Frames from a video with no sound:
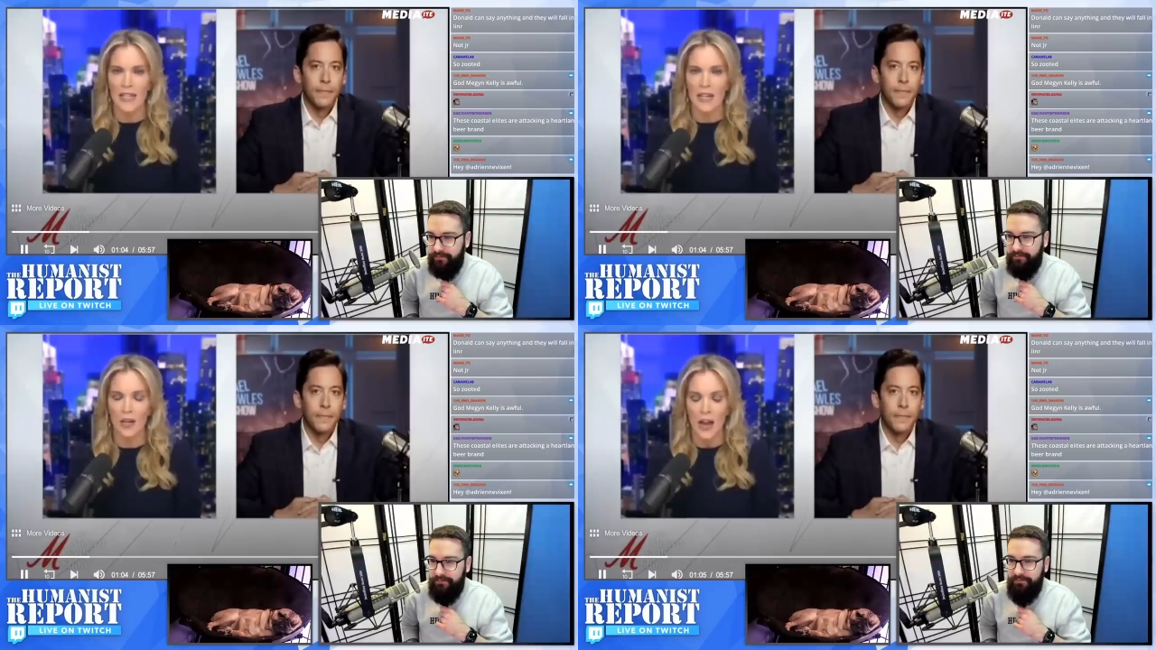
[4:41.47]

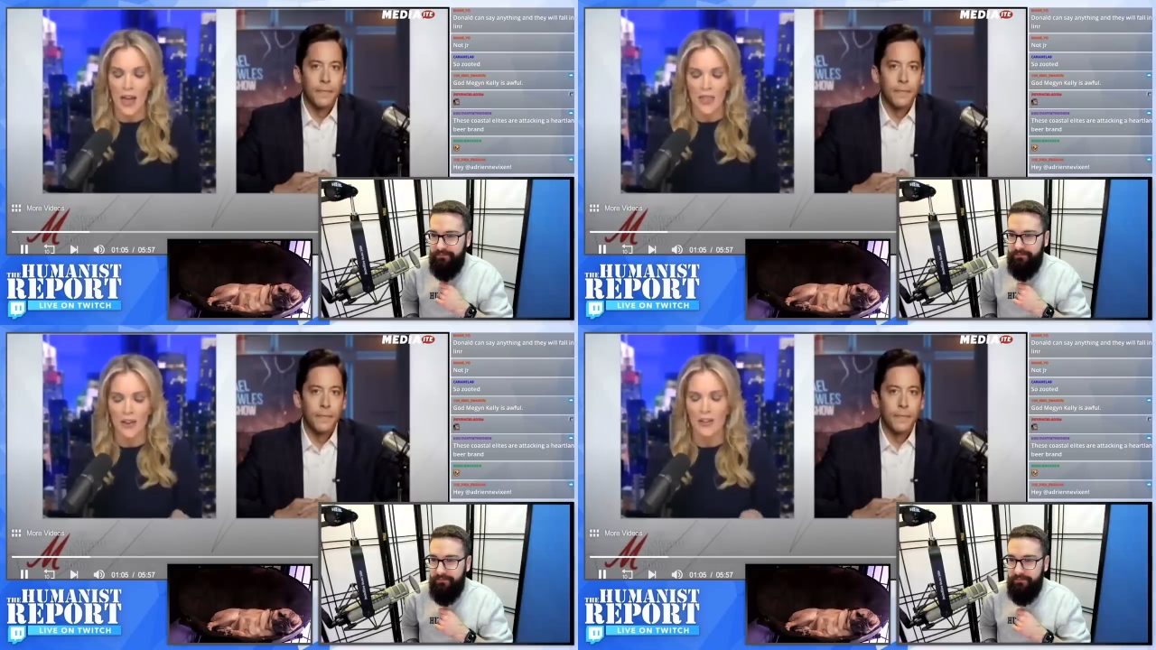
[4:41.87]
Speaker 1: here,
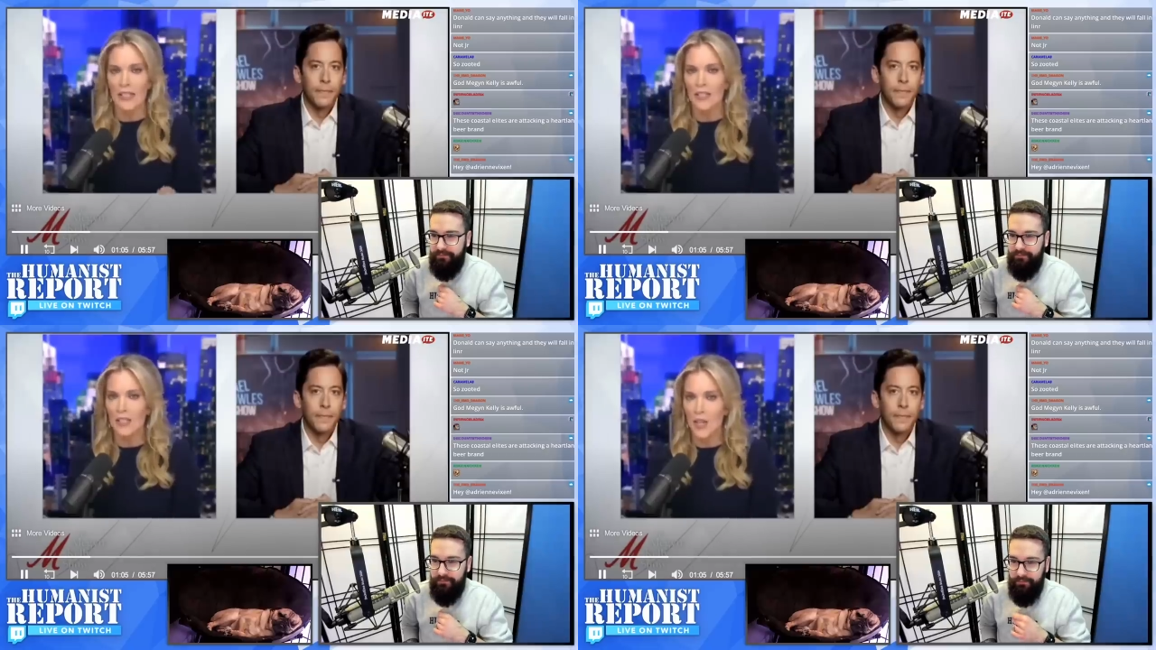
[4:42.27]
there is
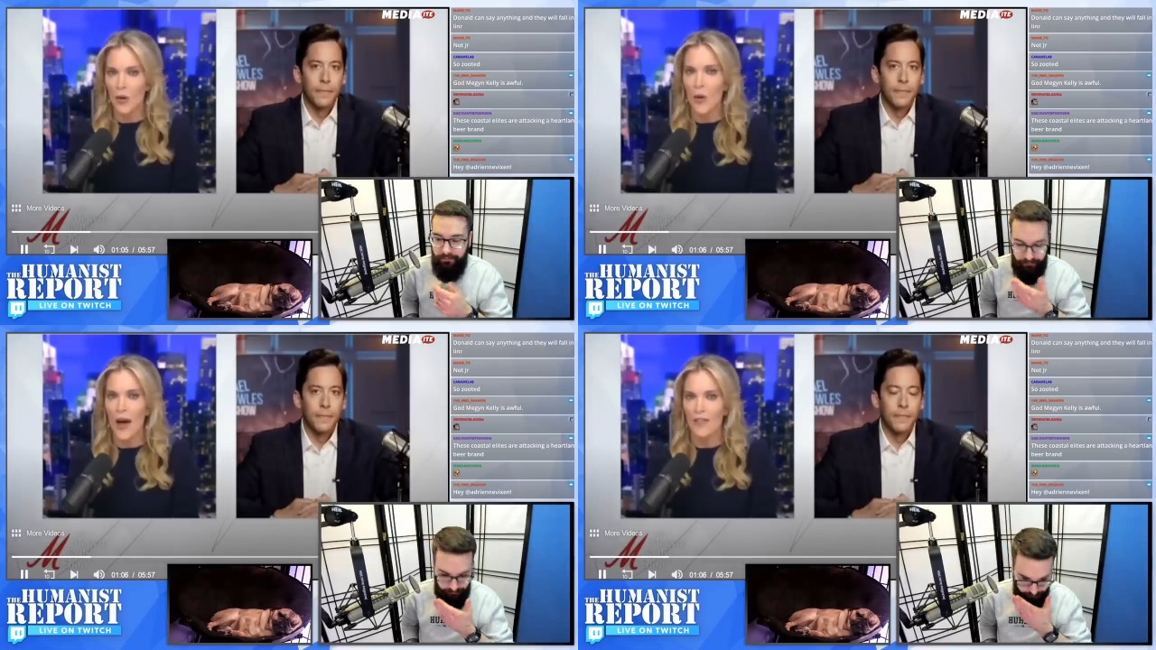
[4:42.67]

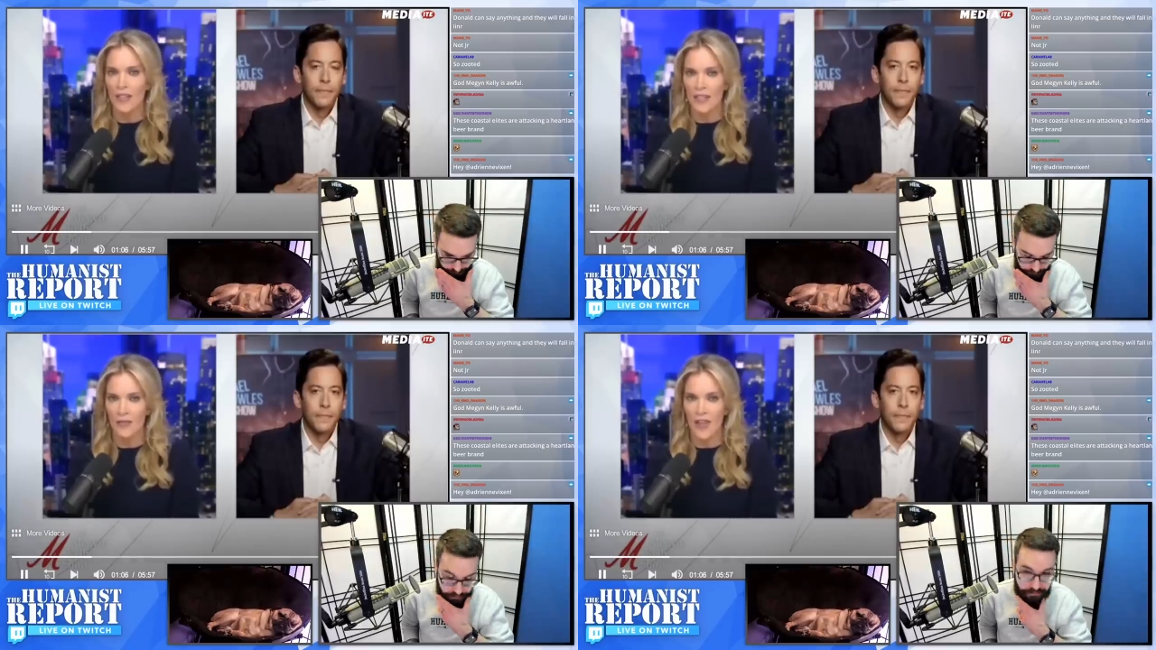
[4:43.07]
zero
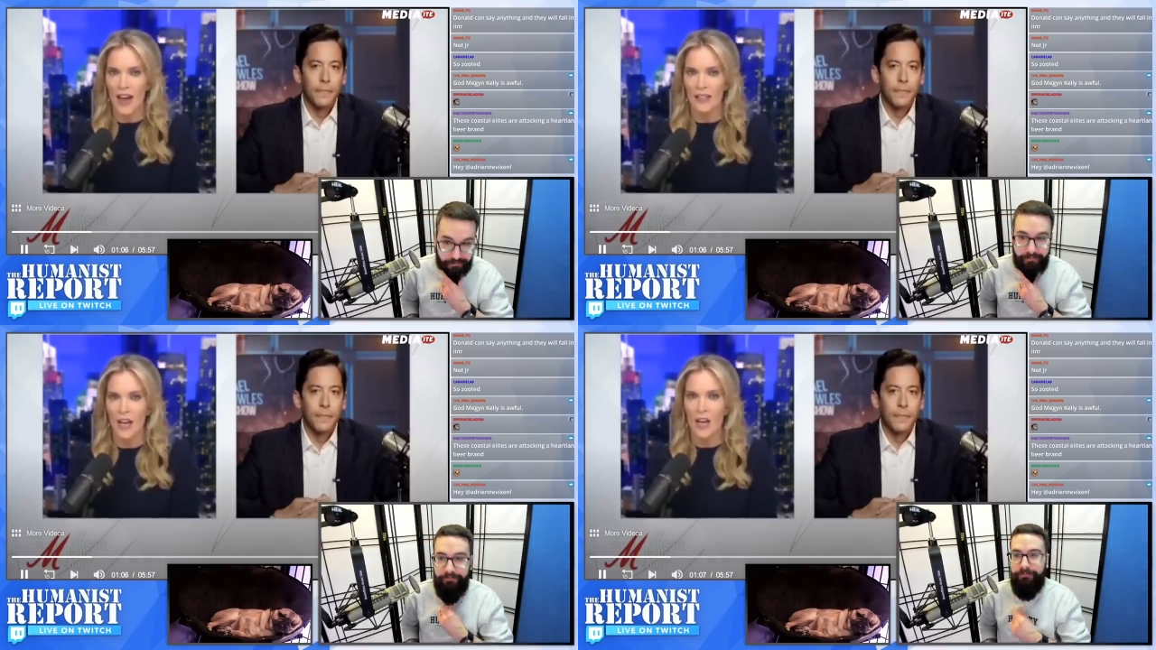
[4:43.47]
evidence of that.